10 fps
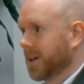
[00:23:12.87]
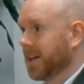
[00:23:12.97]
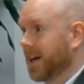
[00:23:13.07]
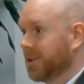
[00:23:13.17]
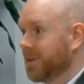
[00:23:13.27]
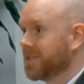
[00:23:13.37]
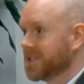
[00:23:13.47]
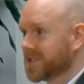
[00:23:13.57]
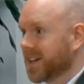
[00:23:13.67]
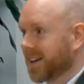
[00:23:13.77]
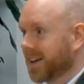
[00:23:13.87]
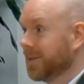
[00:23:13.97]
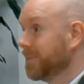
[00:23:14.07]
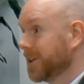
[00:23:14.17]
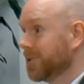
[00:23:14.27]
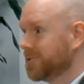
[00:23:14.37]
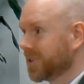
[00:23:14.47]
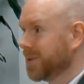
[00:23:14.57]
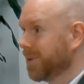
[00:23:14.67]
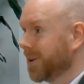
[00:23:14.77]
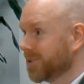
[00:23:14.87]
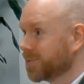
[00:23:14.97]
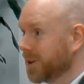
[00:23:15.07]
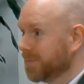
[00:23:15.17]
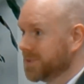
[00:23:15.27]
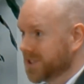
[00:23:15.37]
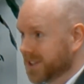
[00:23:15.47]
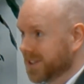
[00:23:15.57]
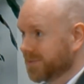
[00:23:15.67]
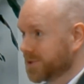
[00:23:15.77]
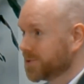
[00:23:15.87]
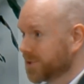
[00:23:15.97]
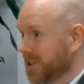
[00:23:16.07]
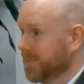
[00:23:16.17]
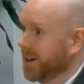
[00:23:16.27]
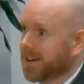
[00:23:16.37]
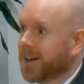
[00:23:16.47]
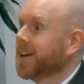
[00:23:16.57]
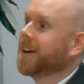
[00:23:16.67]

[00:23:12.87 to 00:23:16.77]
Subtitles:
And how you evidence that can be the tricky part as well, particularly if we're talking about